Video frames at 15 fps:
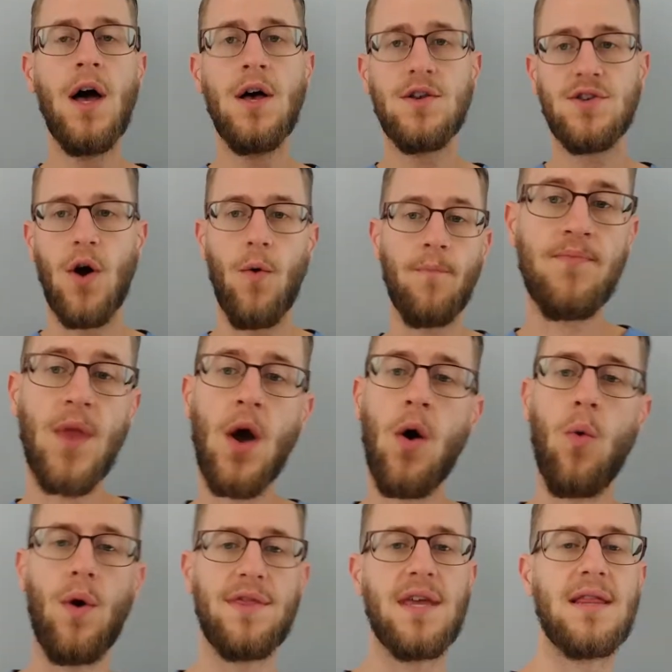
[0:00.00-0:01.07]
So
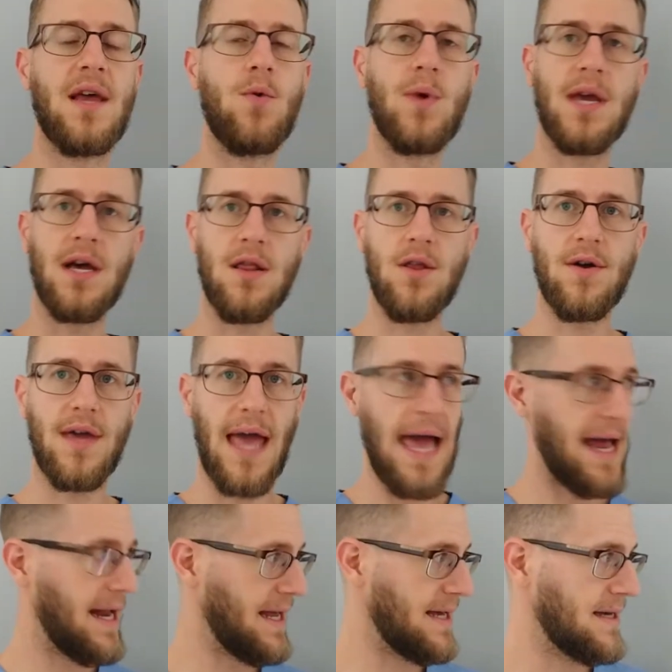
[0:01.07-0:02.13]
one thing that we can look
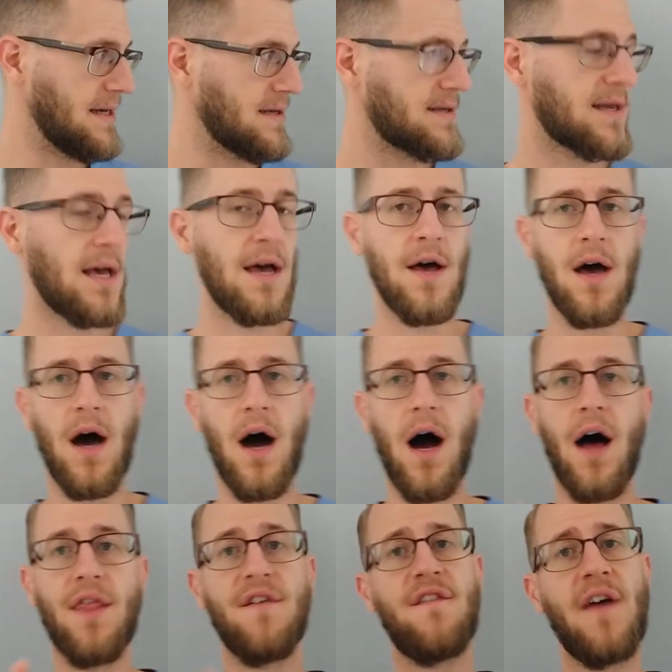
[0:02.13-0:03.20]
at is
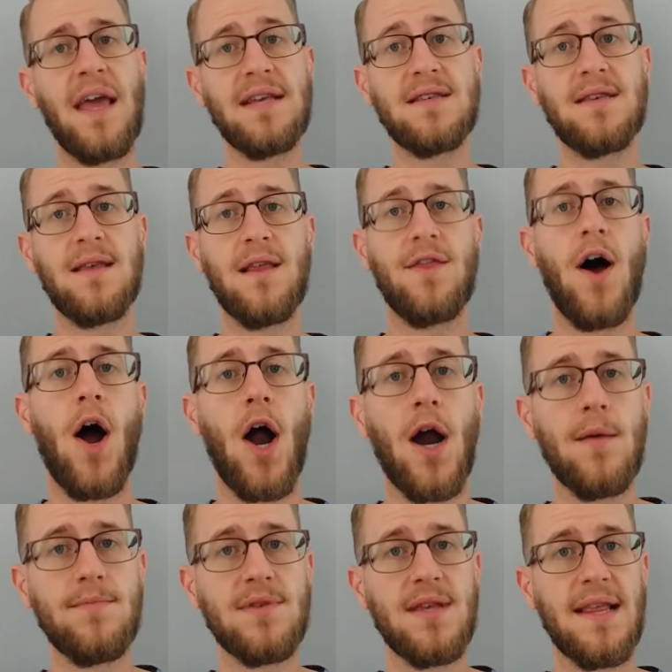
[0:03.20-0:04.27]
the face, the
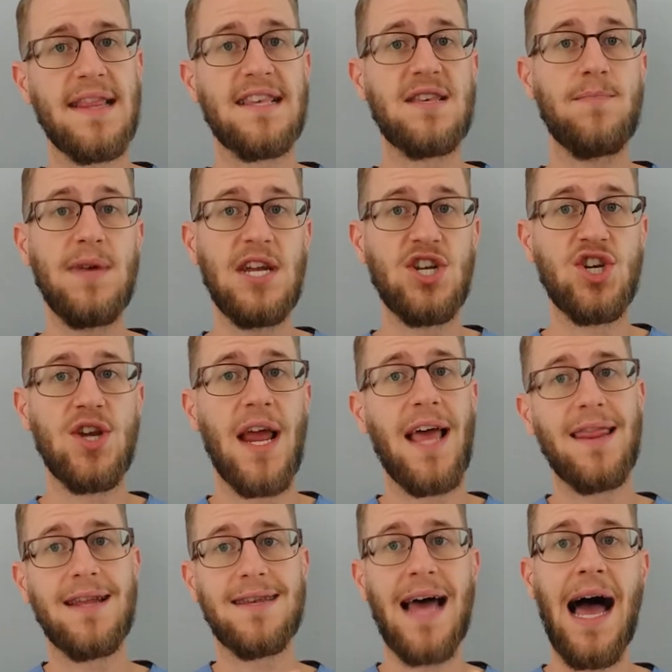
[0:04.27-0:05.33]
arms, the speech, and
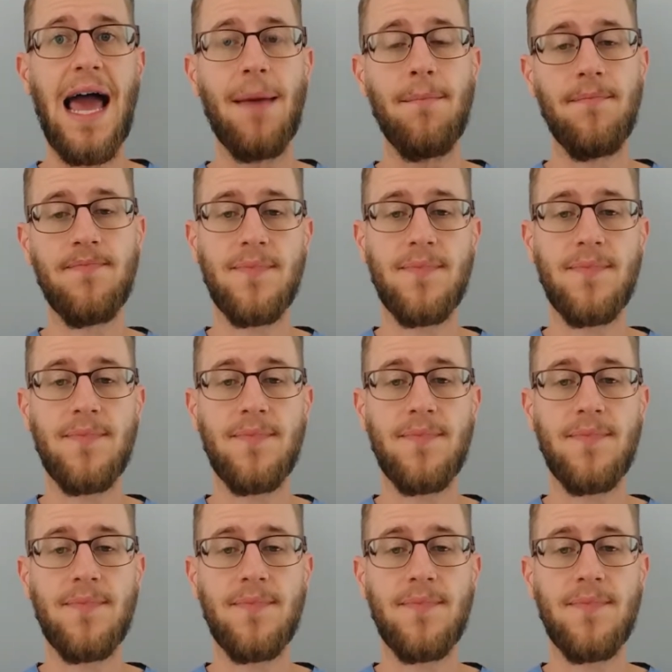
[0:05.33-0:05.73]
the time.